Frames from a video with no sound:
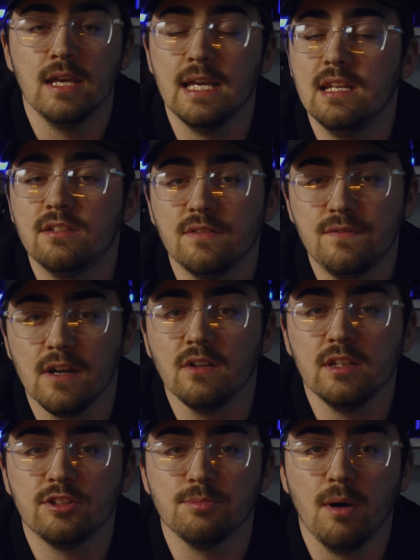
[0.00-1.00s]
it is a
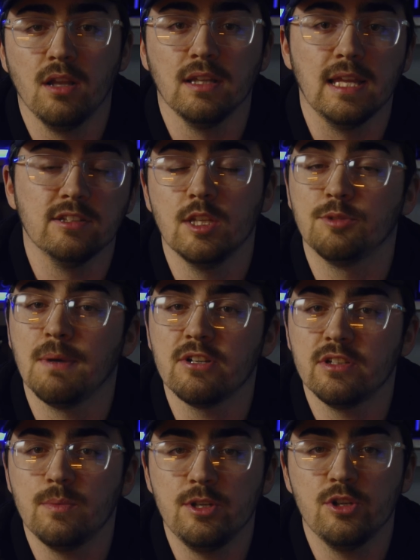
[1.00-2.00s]
fairly small lens,
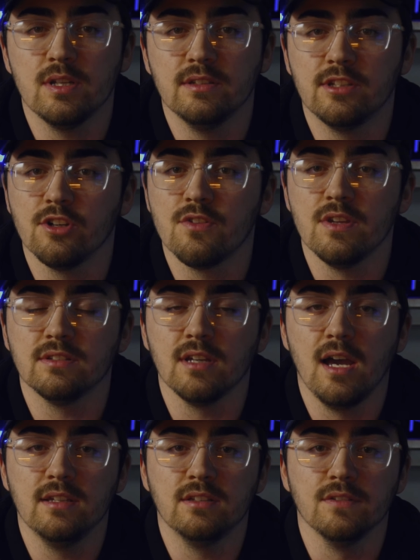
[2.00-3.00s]
especially when you consider the
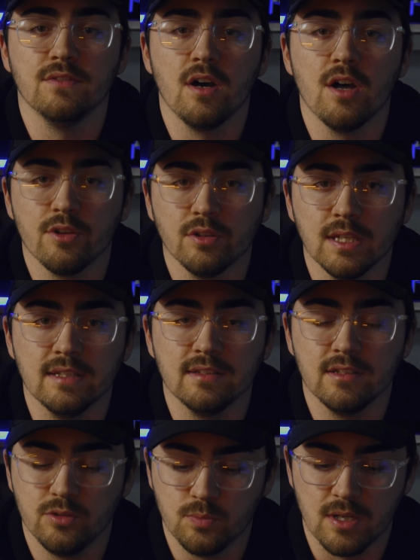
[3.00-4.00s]
size of other
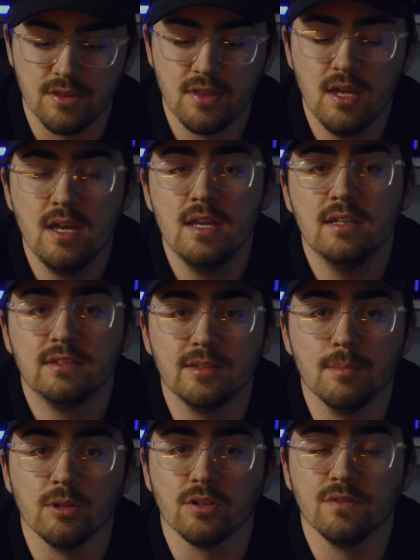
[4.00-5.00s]
lenses with
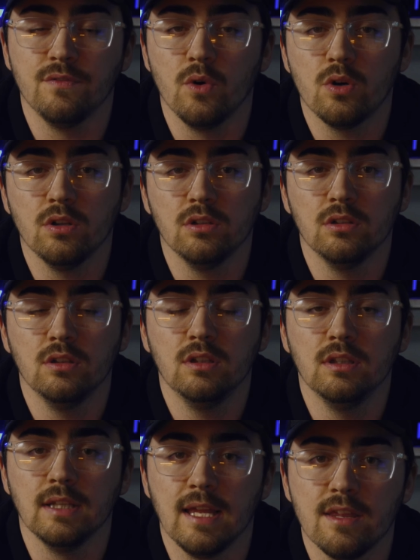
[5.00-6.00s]
similar focal
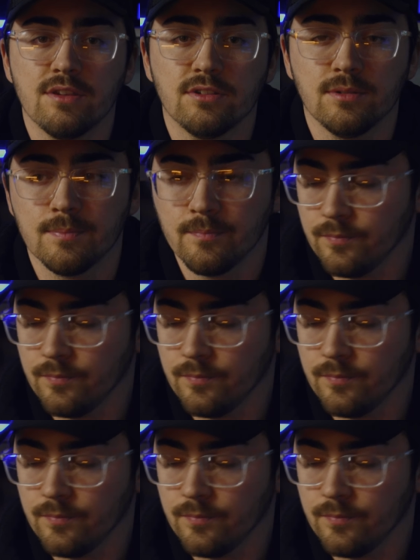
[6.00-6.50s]
lengths.